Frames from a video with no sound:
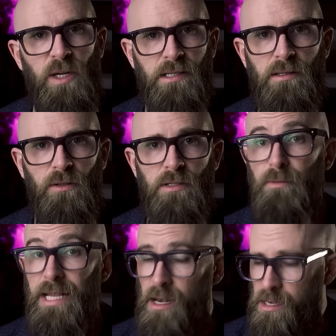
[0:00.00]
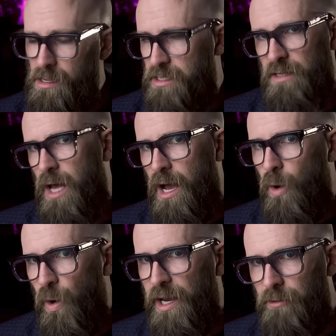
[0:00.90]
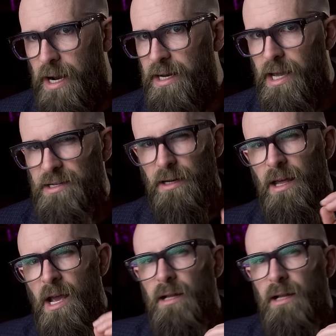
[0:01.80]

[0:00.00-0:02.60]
once thought to be lost via Hawking radiation,